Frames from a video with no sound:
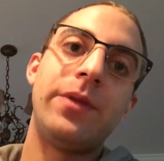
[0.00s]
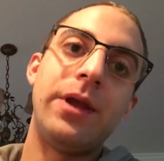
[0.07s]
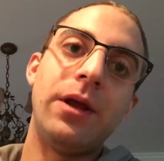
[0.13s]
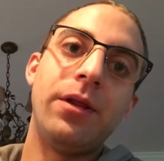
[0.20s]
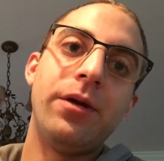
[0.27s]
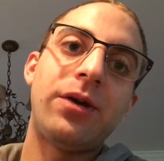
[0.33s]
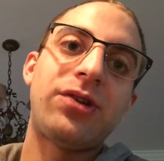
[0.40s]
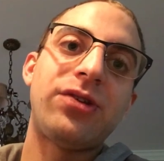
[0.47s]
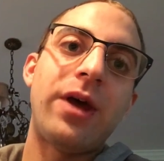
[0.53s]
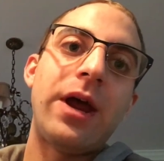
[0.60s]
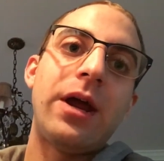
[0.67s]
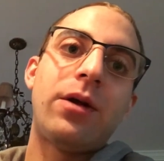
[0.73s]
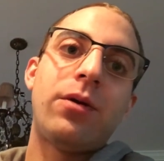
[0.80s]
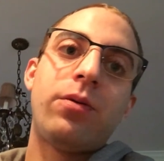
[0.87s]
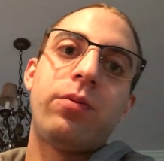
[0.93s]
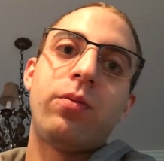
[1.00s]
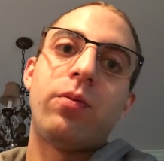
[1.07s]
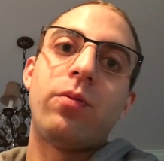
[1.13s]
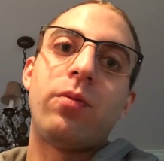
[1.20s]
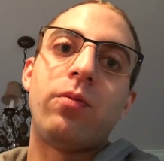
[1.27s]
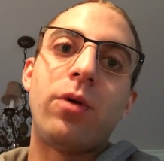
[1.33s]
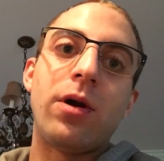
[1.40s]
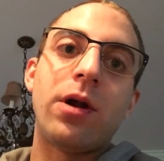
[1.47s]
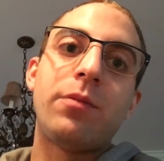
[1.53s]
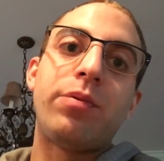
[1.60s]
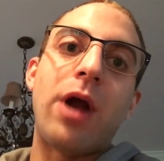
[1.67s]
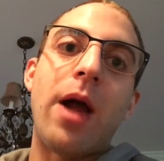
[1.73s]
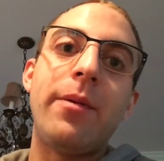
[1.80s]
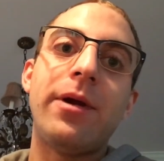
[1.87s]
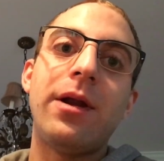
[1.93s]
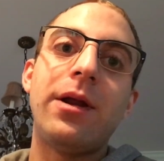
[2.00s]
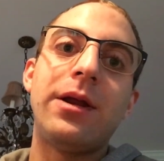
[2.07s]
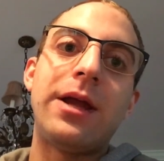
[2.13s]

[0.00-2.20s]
it looks like we're probably going